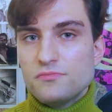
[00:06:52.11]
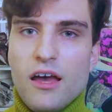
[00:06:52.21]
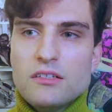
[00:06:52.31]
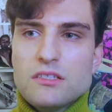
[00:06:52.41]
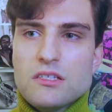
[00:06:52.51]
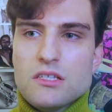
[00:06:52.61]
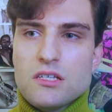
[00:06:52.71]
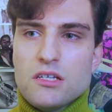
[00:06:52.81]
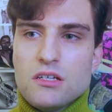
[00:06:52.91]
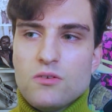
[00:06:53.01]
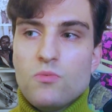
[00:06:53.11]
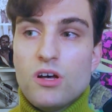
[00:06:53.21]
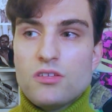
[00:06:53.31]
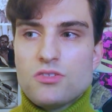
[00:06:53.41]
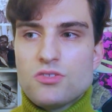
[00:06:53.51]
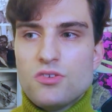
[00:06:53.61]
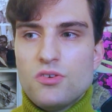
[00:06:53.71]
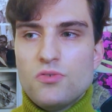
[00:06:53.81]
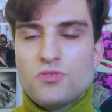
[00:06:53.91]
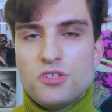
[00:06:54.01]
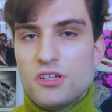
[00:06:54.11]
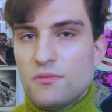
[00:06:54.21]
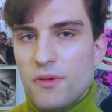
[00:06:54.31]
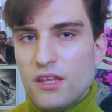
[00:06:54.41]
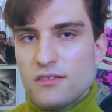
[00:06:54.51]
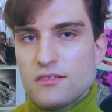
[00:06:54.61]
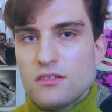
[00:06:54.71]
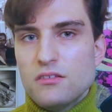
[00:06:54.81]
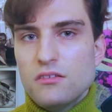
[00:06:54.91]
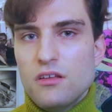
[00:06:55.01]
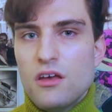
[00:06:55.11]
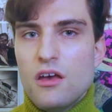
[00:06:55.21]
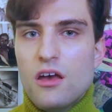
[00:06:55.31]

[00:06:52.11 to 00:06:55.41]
and the ones who studied medicine